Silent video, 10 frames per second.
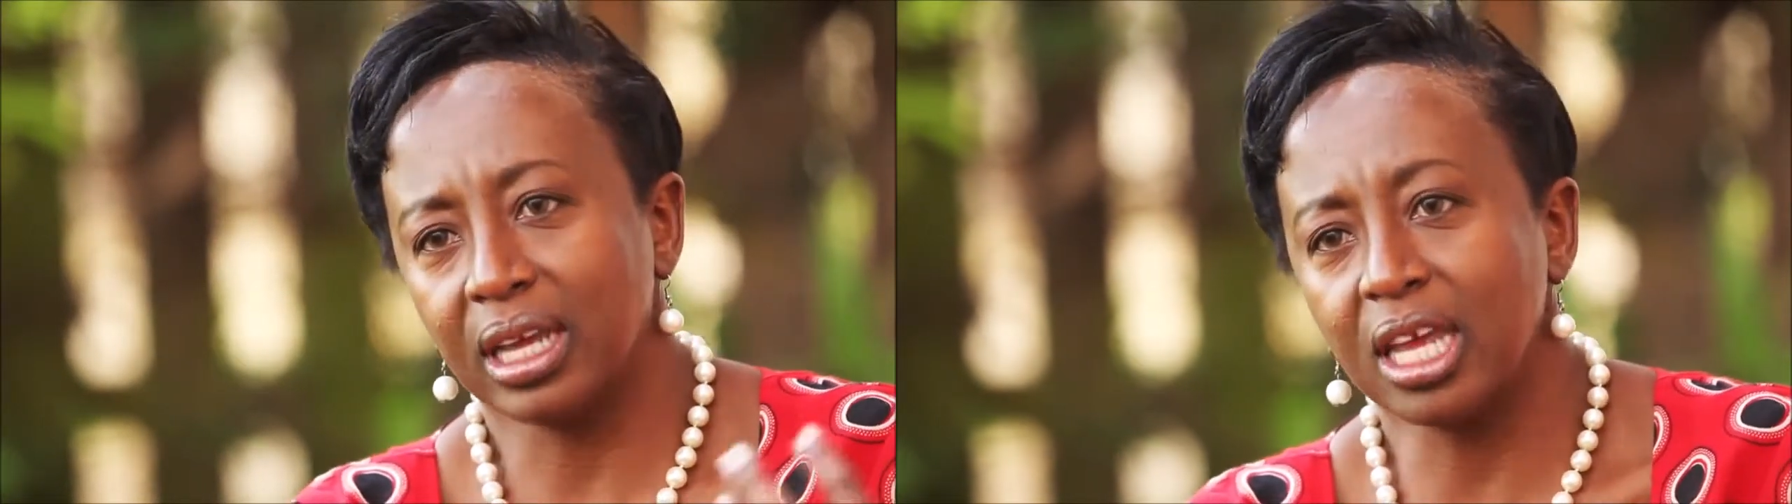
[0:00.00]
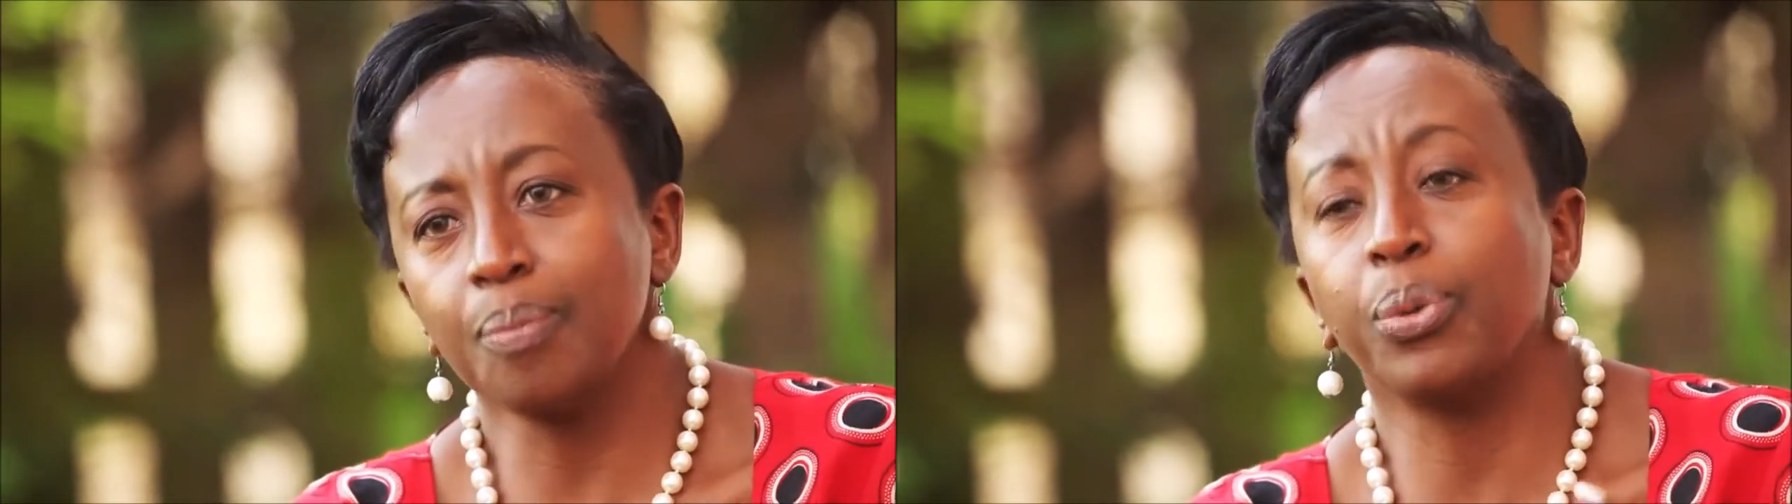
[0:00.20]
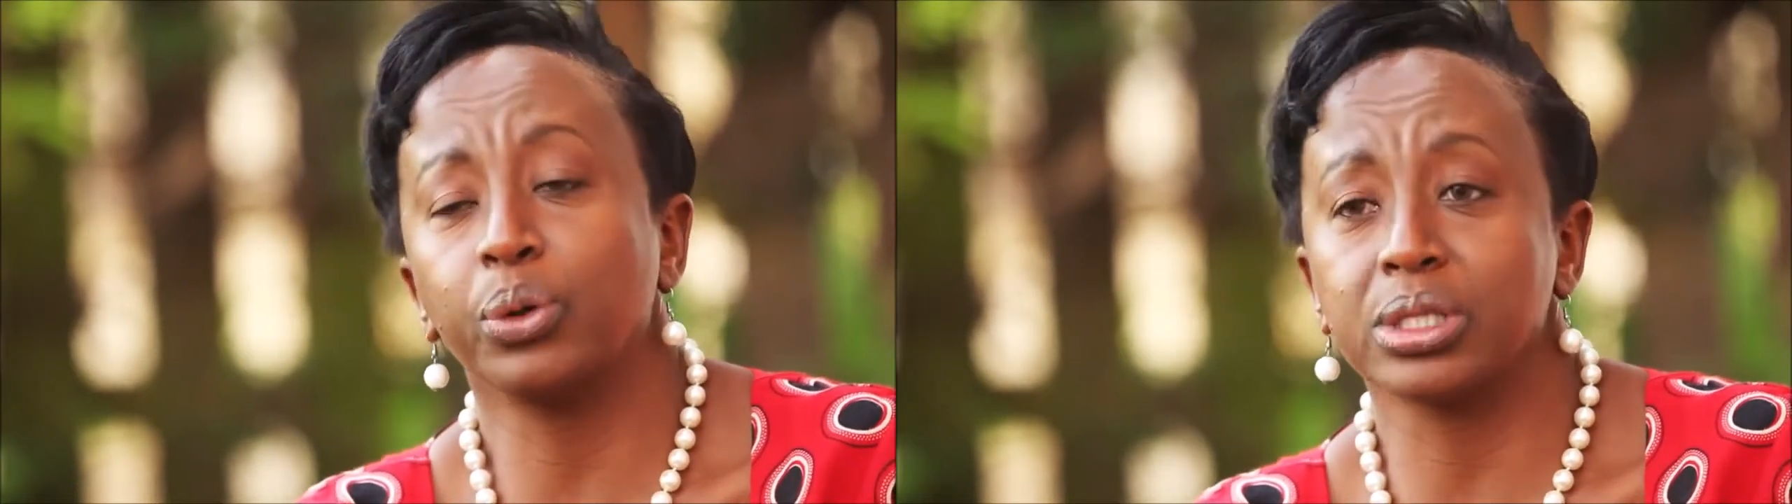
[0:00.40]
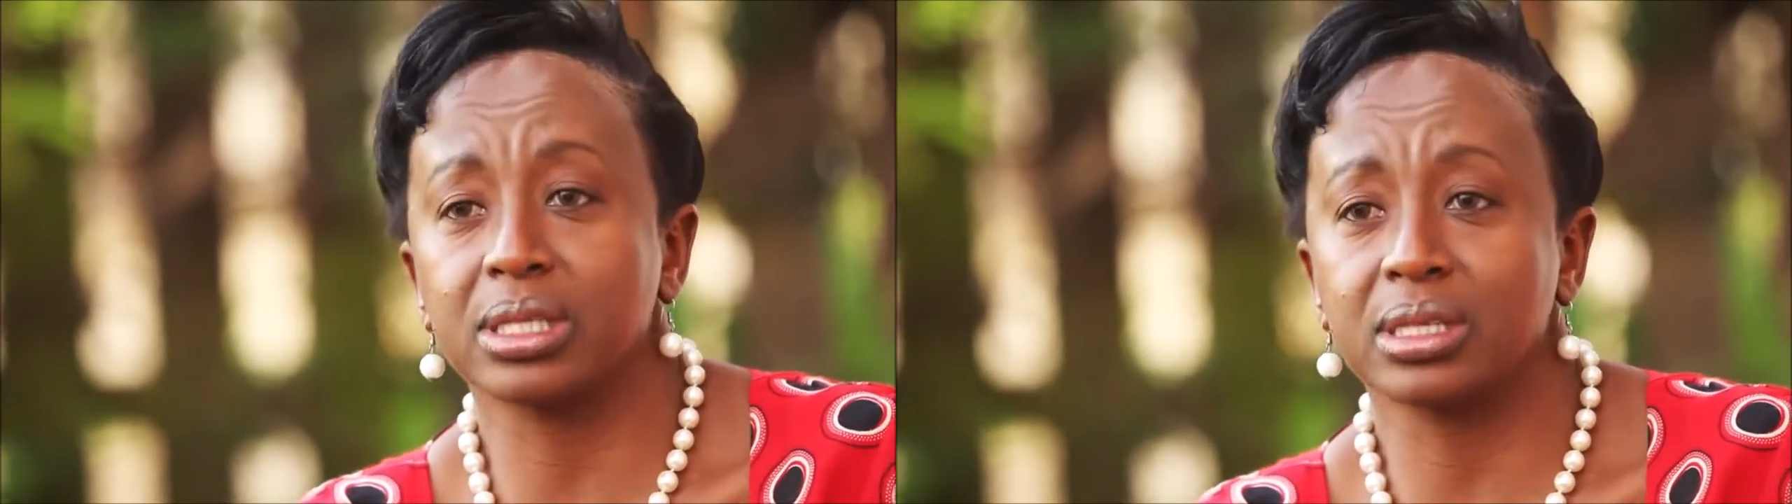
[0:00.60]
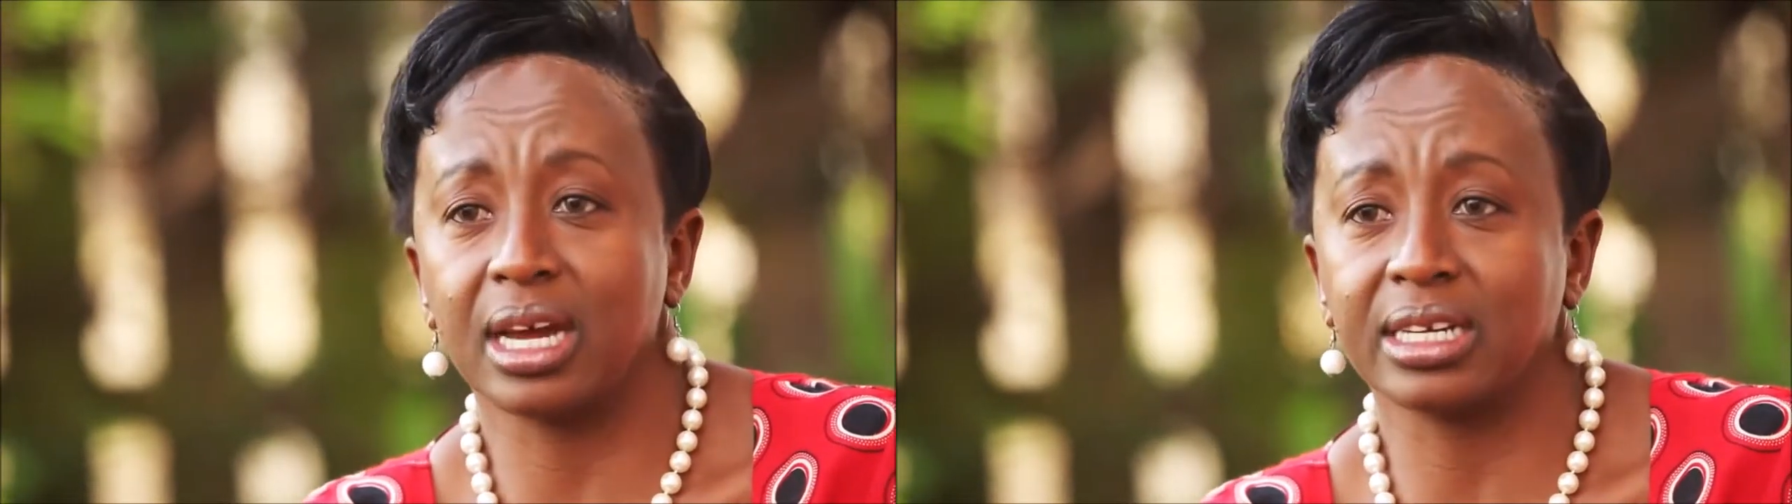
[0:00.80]

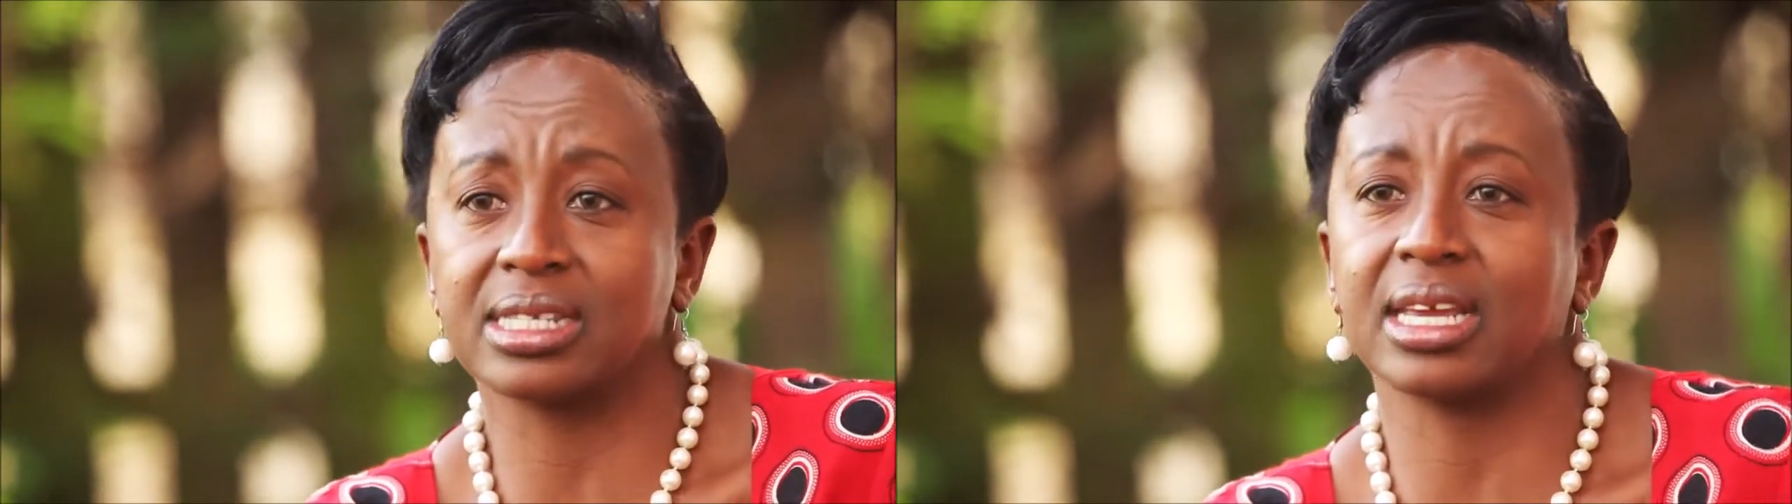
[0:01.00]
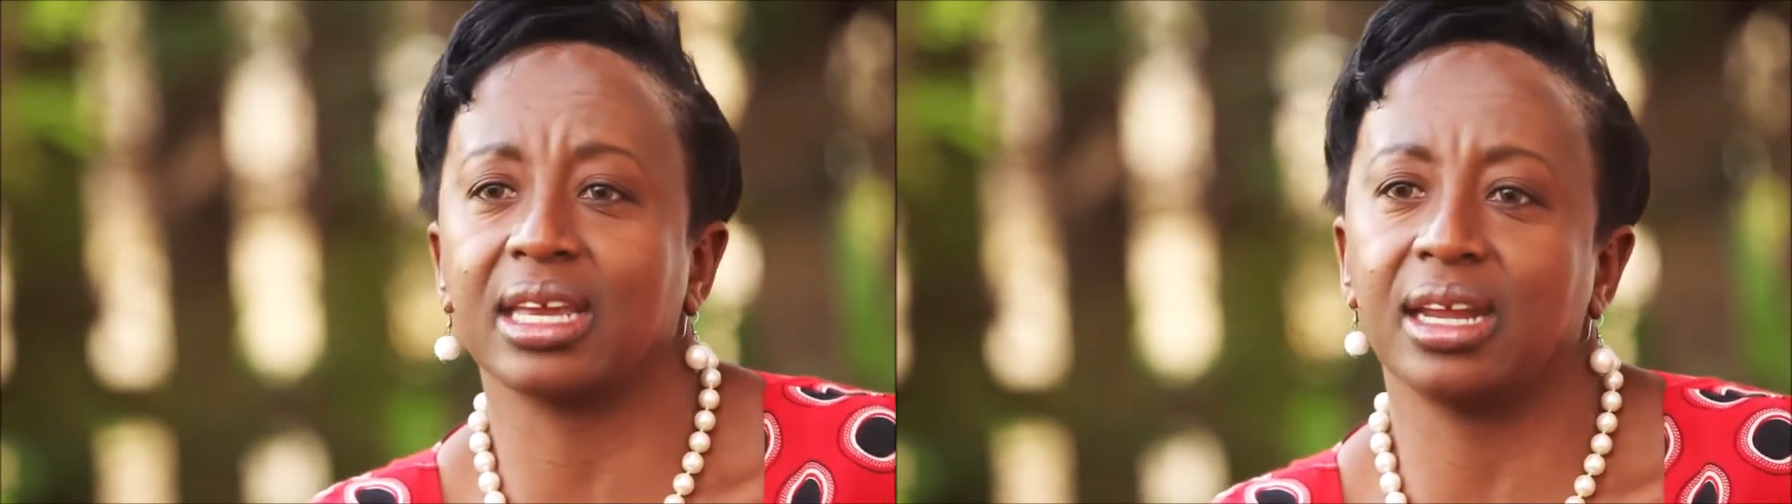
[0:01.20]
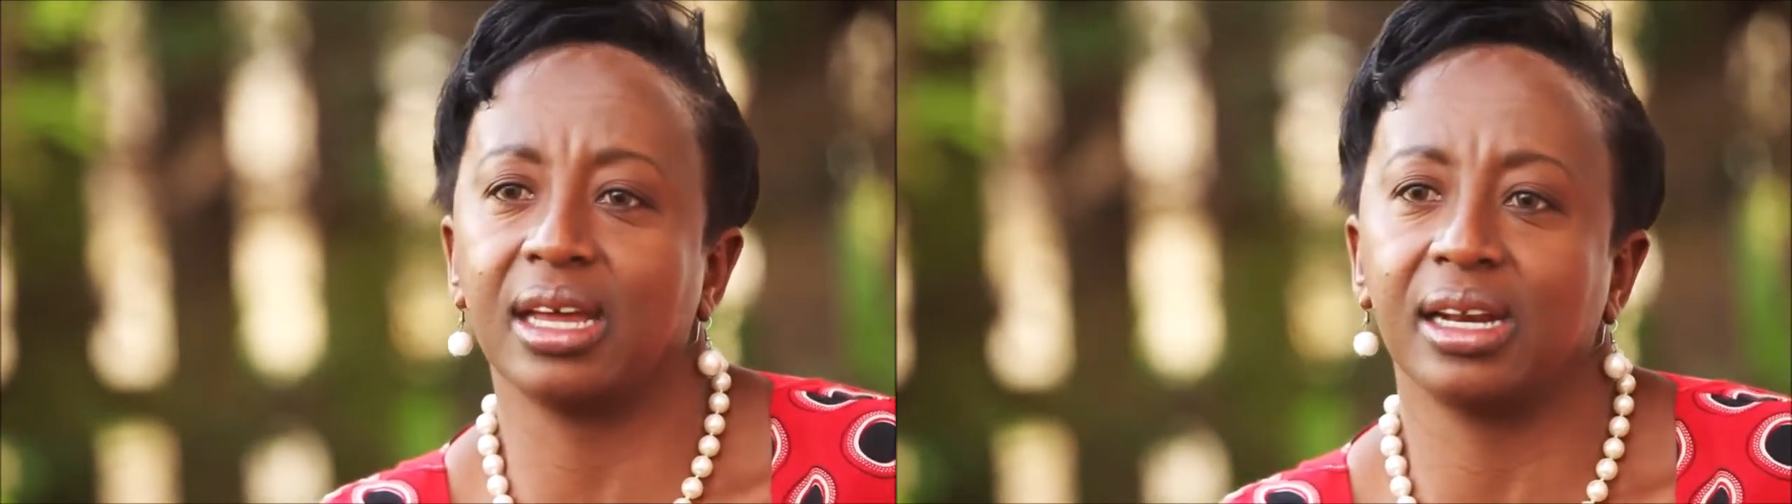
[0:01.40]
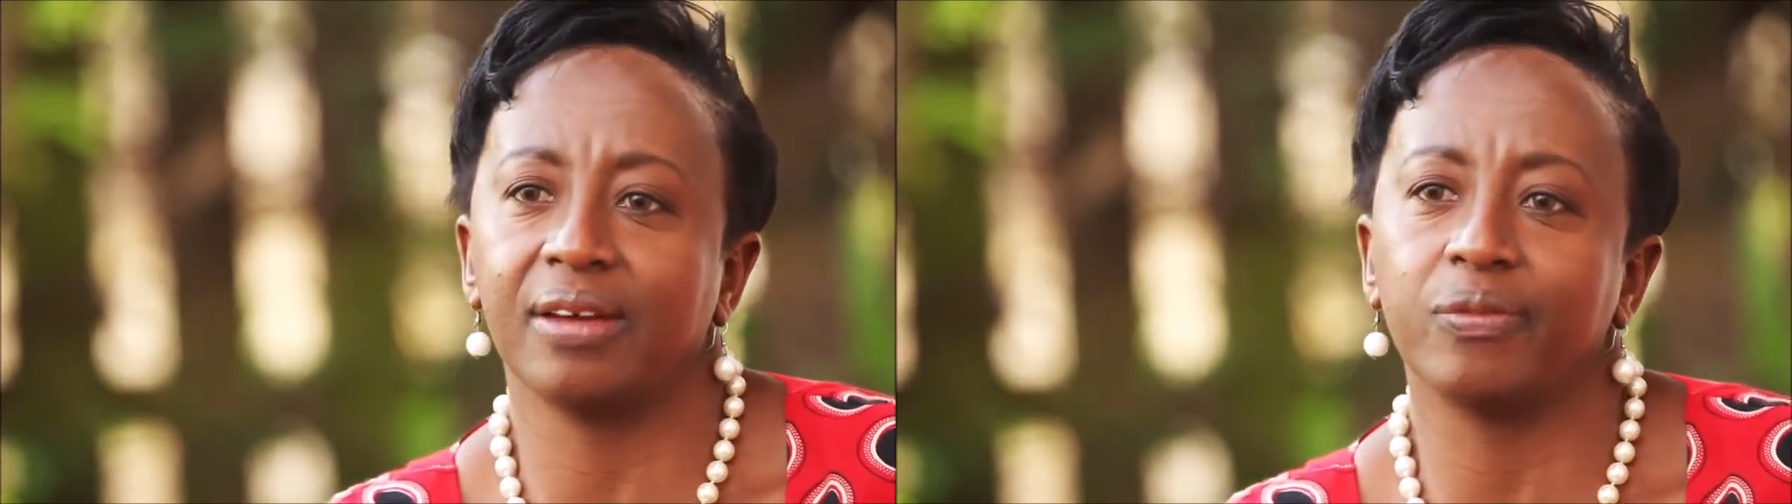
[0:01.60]
imports at a second-hand